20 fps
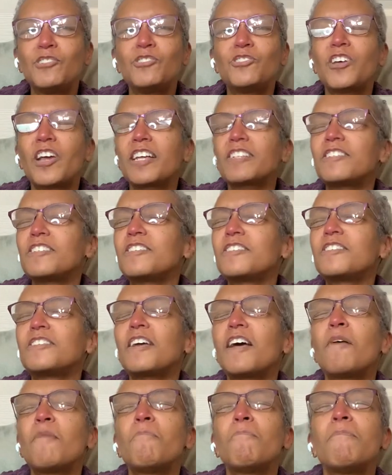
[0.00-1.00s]
just
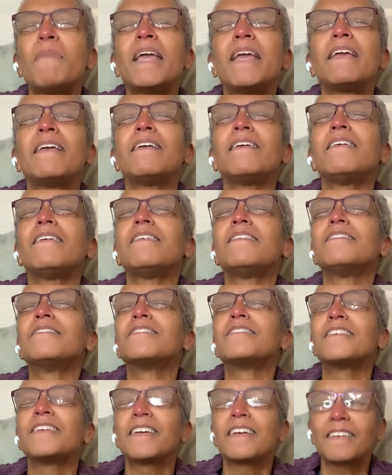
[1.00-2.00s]

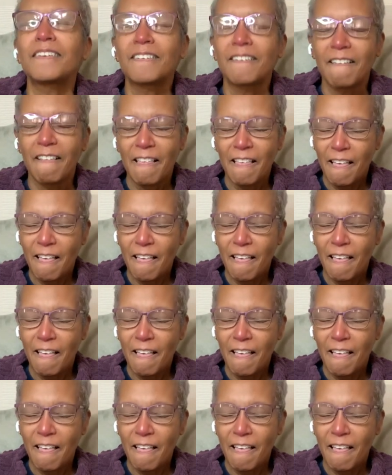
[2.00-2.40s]
amazing.